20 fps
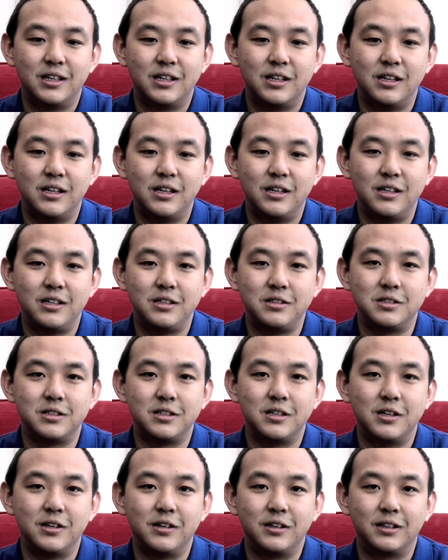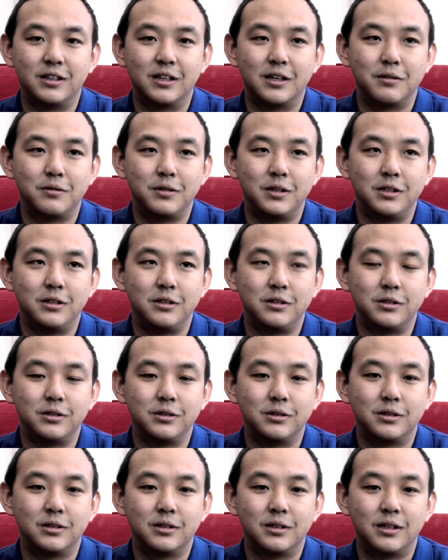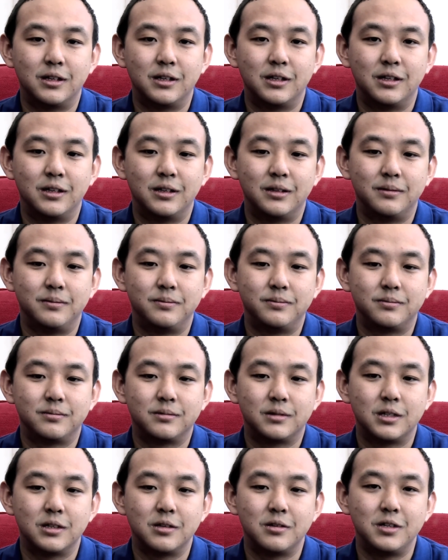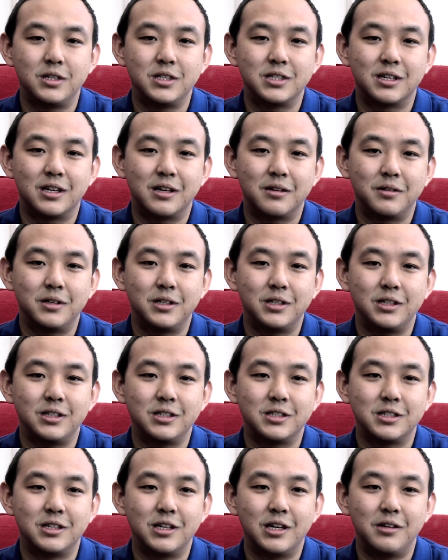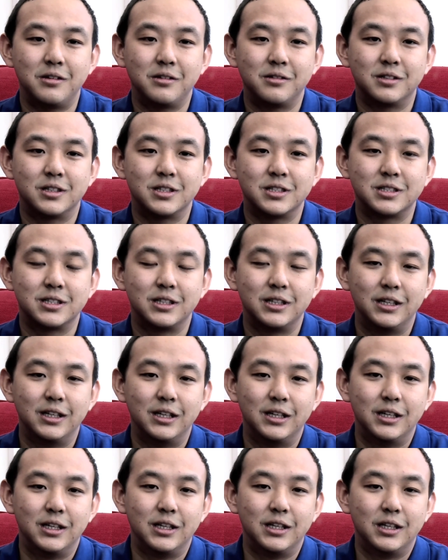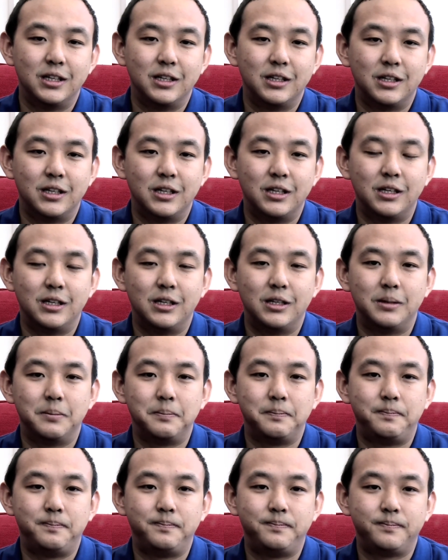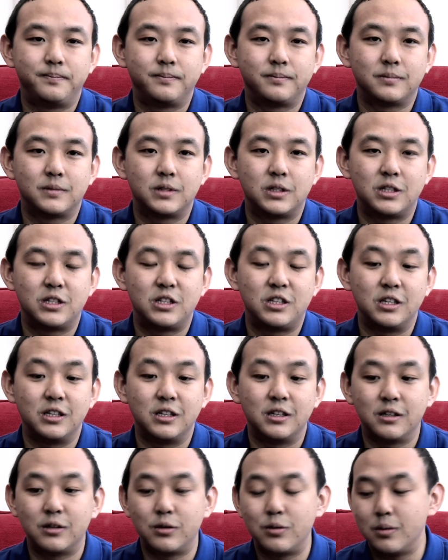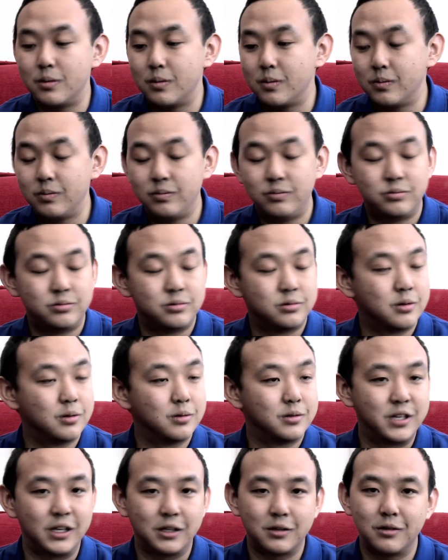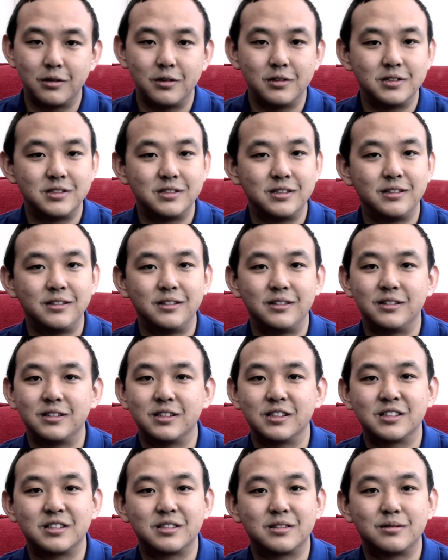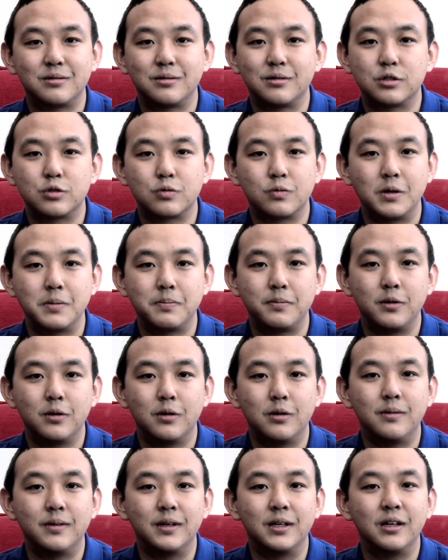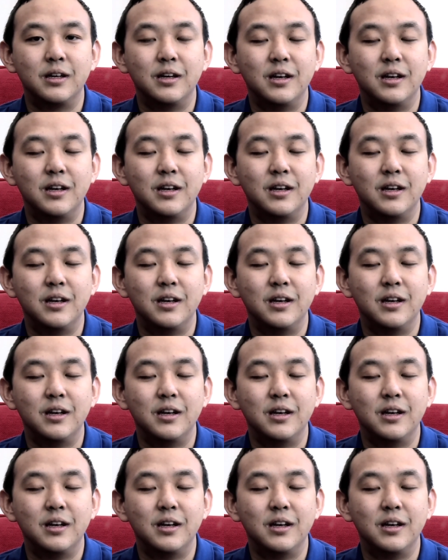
engineering that I went into. The reason I went to engineering was the whole technology just swept me over.